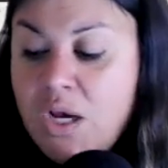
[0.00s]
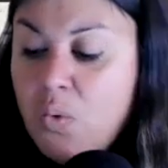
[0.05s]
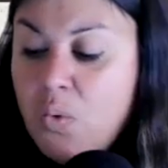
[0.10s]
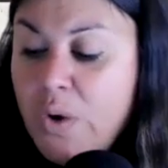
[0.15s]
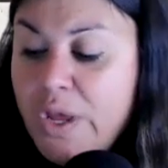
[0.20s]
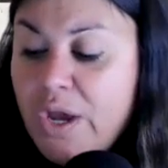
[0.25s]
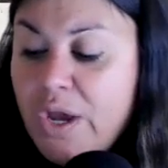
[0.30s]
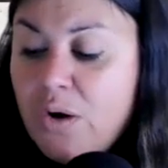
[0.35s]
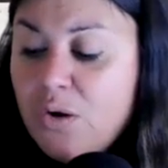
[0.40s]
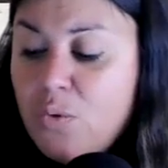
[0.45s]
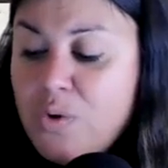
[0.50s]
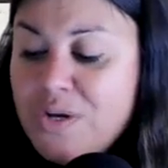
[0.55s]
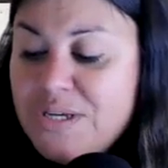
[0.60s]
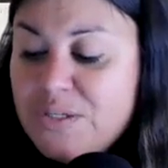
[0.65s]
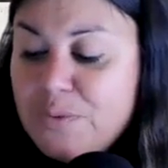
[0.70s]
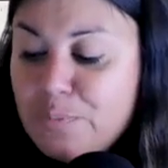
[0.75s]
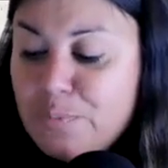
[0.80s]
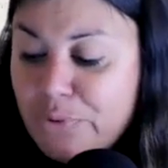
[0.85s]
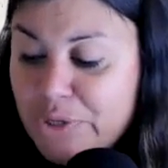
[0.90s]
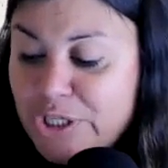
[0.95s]
We
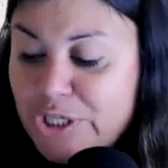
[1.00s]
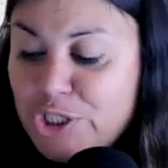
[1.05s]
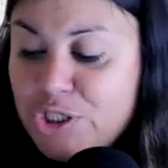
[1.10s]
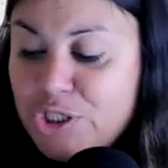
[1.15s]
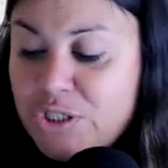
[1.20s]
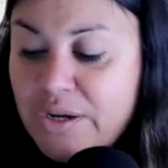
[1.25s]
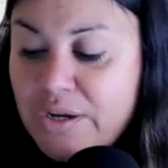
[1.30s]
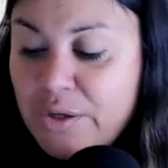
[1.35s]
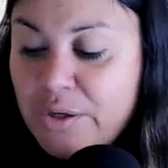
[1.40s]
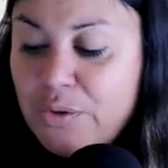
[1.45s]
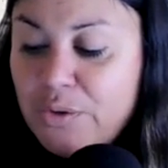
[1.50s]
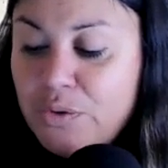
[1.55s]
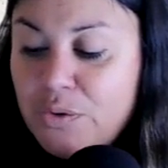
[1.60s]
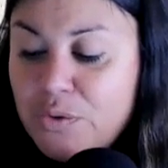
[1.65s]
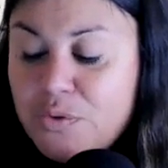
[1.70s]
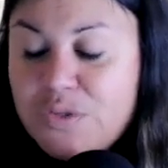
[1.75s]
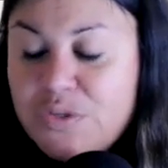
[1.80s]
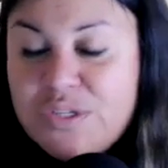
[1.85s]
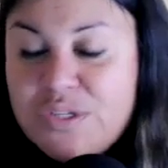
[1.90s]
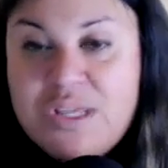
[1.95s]
always preach the good
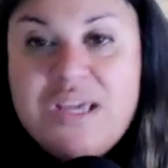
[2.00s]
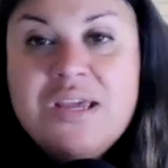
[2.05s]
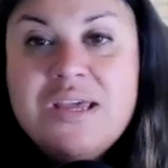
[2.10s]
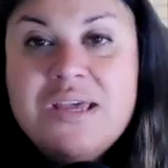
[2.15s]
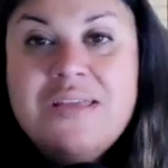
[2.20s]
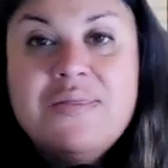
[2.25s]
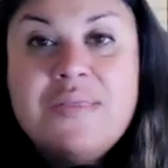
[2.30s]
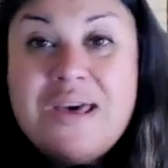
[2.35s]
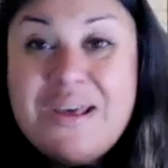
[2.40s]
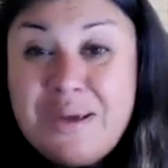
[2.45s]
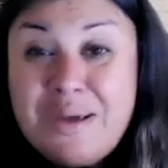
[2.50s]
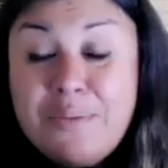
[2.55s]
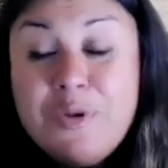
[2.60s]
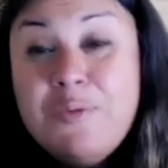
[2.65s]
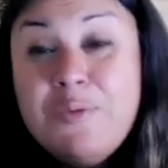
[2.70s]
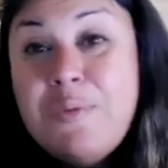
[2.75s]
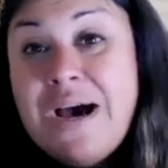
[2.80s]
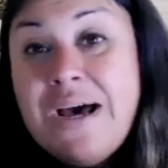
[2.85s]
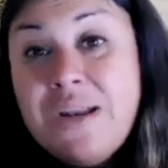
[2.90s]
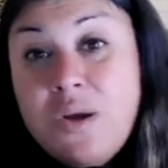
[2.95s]
news thinking that
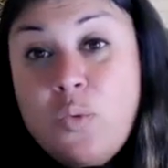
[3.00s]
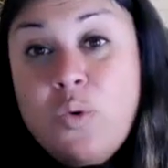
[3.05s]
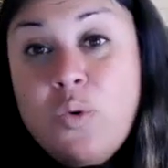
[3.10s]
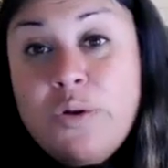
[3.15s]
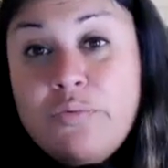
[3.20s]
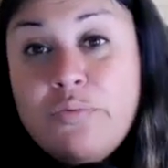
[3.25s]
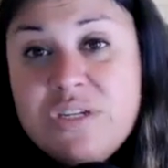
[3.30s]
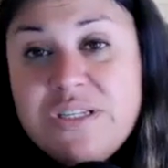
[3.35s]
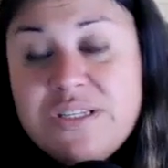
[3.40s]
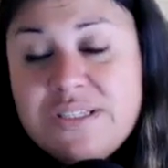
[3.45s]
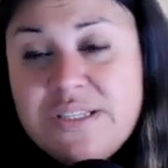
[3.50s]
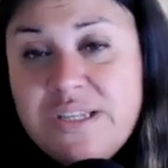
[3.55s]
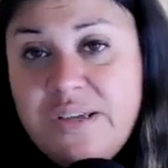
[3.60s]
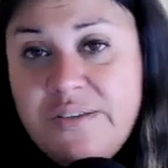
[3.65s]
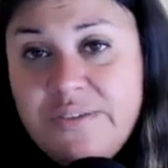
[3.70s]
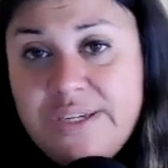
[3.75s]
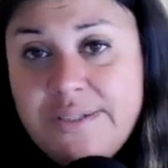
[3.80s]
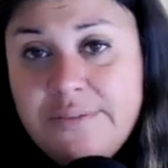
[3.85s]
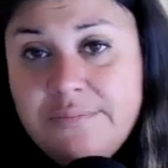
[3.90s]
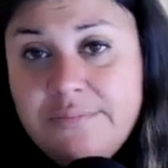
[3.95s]
everybody will
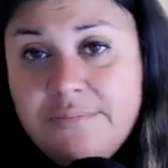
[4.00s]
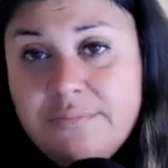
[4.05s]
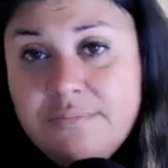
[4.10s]
receive it.